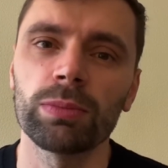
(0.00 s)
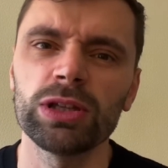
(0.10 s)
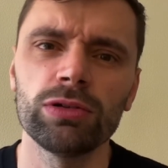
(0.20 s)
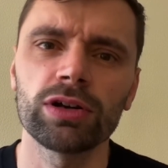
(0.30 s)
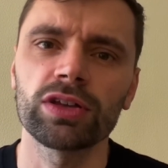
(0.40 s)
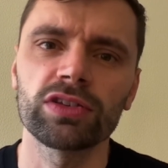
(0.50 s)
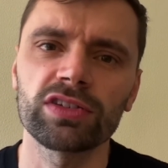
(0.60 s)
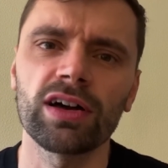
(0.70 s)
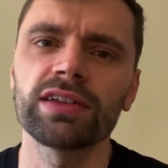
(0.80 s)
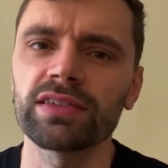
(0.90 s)
But you look at the
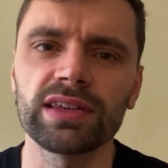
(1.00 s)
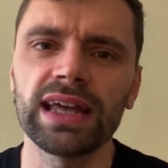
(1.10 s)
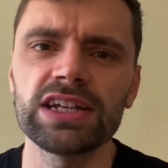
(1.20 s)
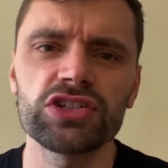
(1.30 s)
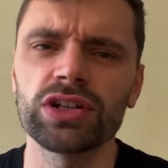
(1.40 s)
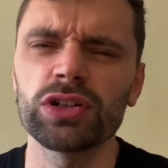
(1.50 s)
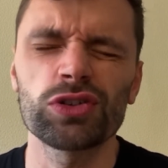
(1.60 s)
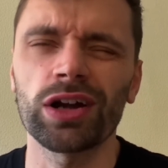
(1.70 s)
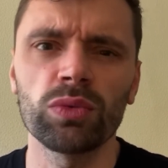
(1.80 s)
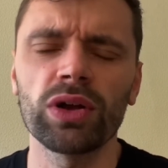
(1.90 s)
size of the nation, you
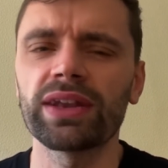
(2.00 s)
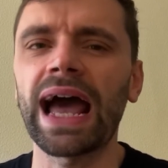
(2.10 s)
kind of wonder,